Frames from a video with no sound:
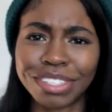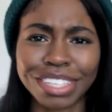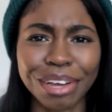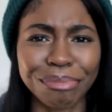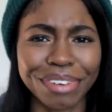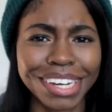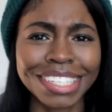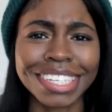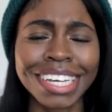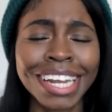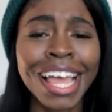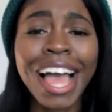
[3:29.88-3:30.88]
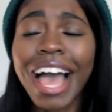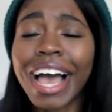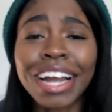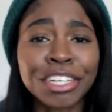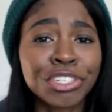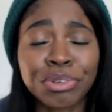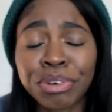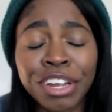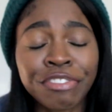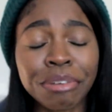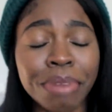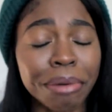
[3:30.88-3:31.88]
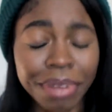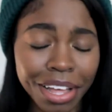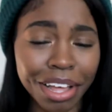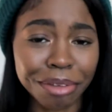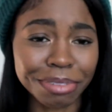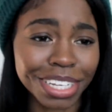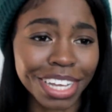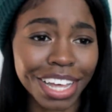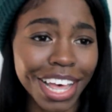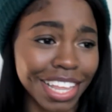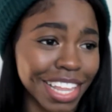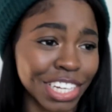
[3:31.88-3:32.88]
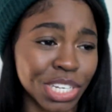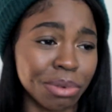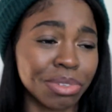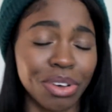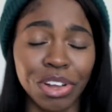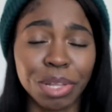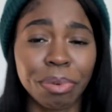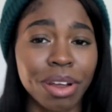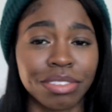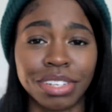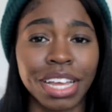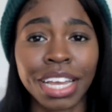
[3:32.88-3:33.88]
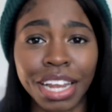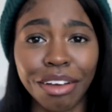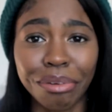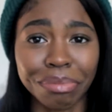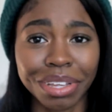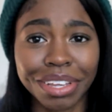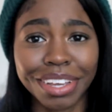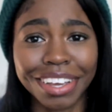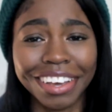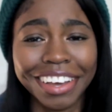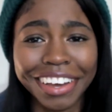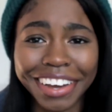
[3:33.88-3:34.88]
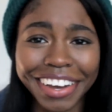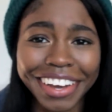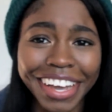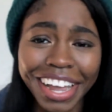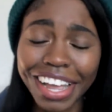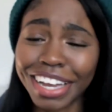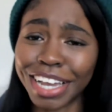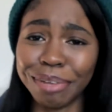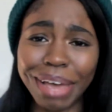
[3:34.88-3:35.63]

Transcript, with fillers: some reason I just screamed for my mom because she was the only person that could help me because